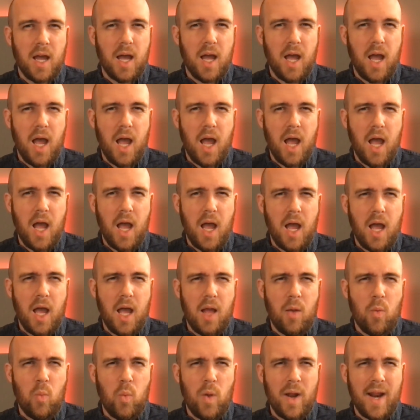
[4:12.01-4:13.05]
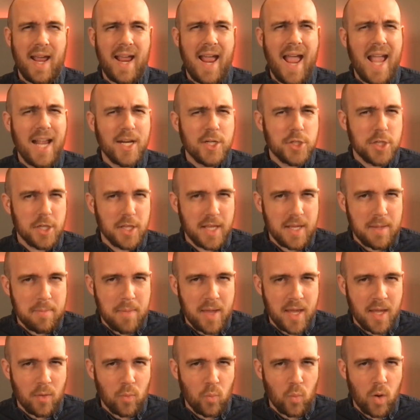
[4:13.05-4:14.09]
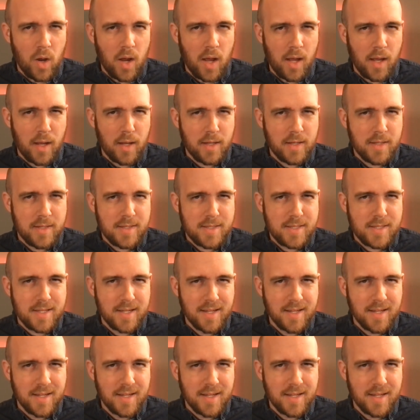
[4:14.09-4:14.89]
what I actually meant was...